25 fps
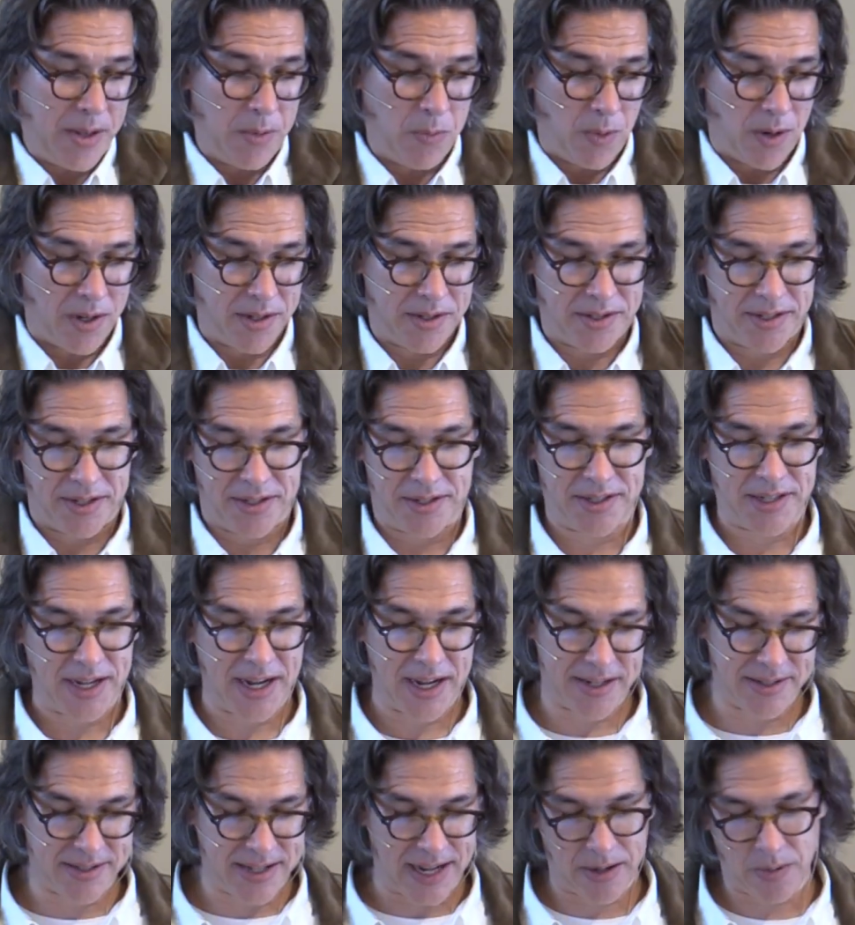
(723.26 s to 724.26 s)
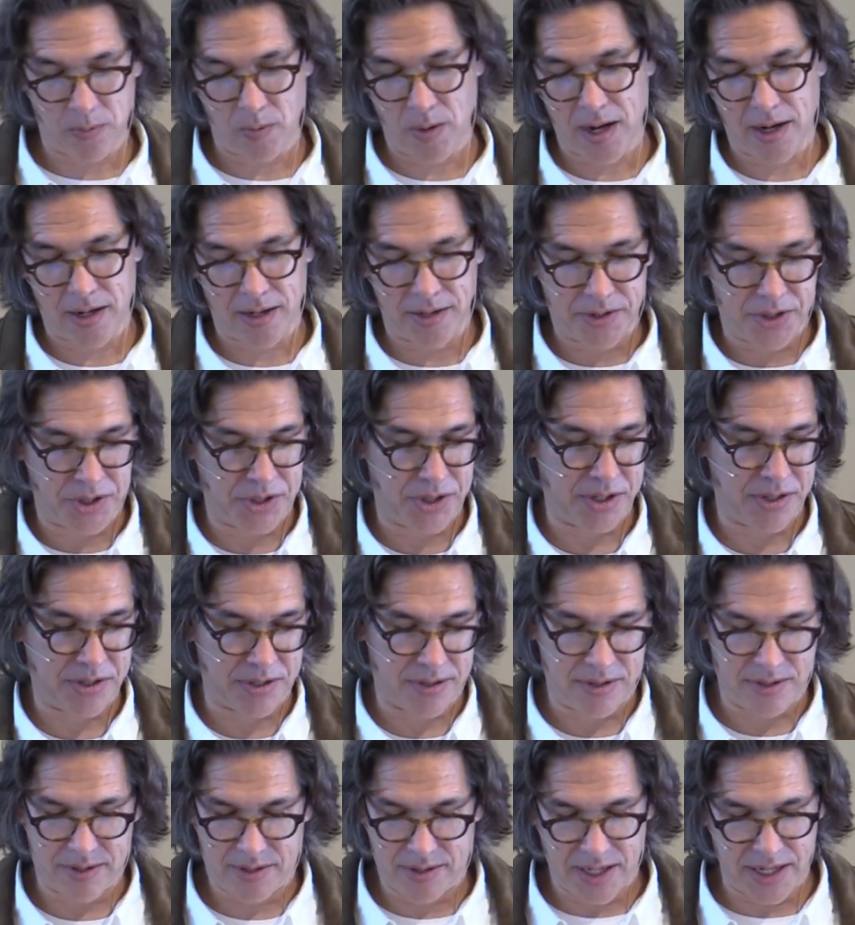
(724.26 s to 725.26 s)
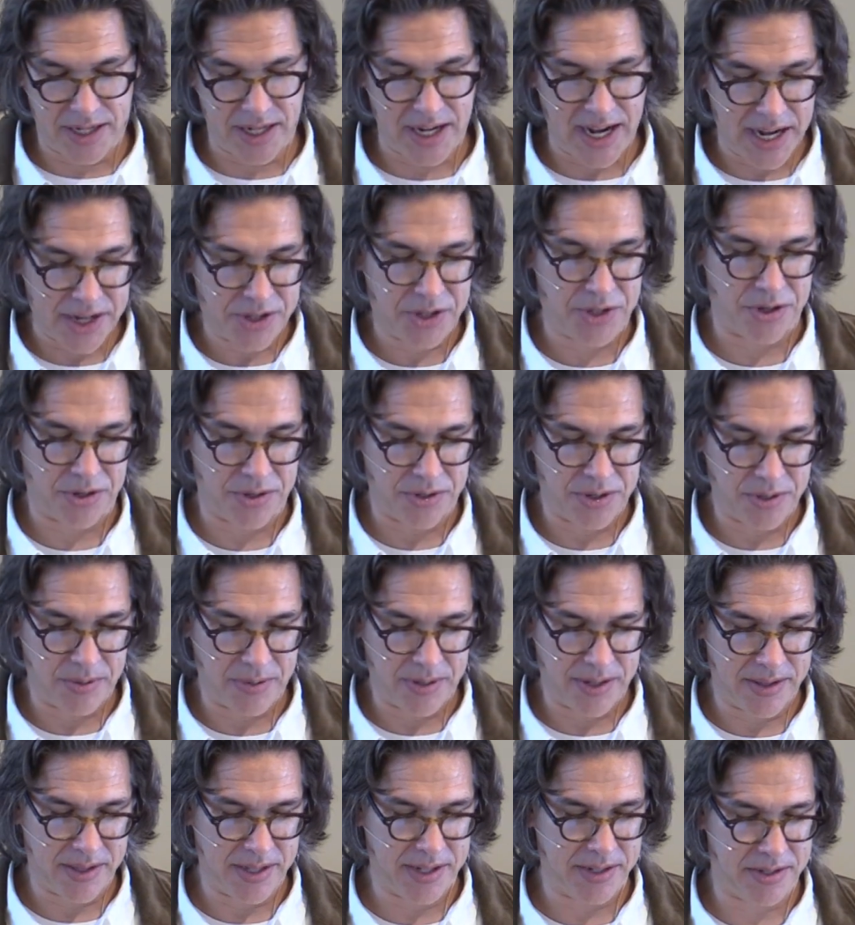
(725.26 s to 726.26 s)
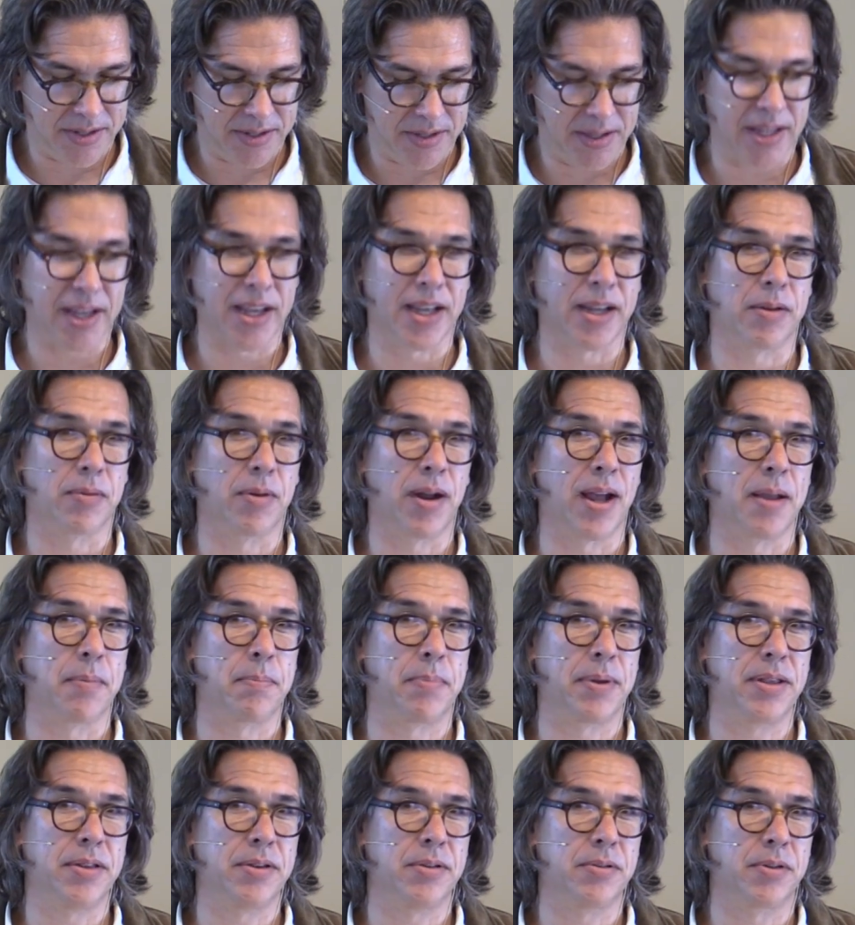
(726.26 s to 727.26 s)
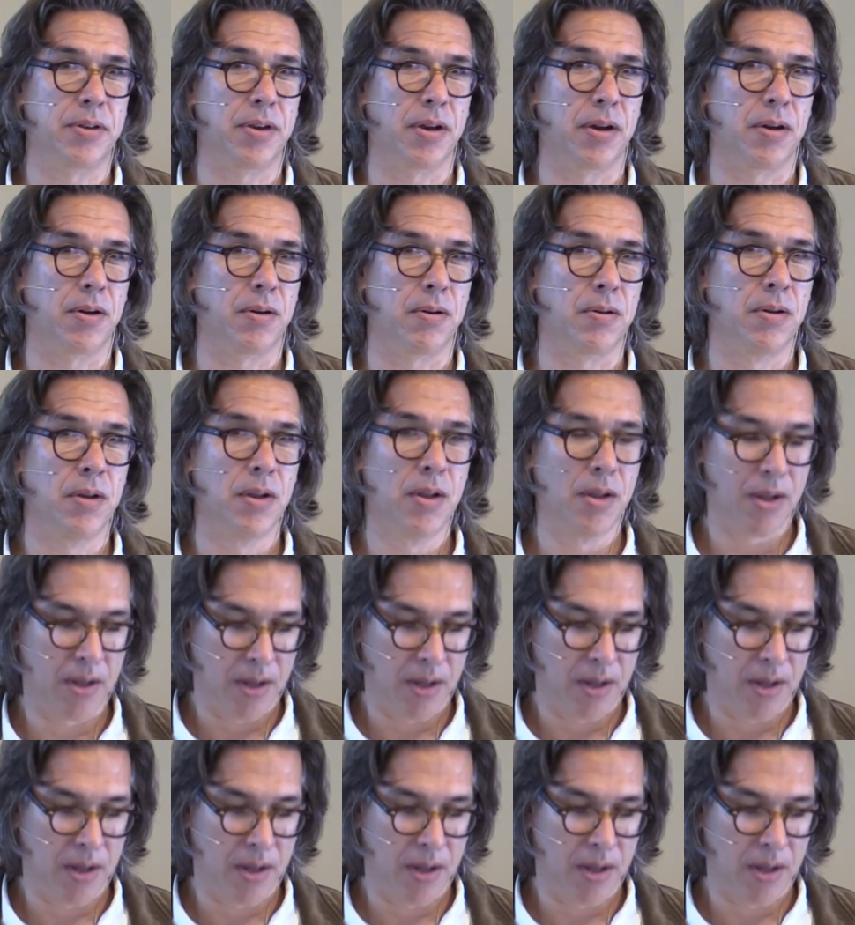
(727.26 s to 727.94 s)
wants to say is like, well, it's just the nature doing this thing, right? But you go,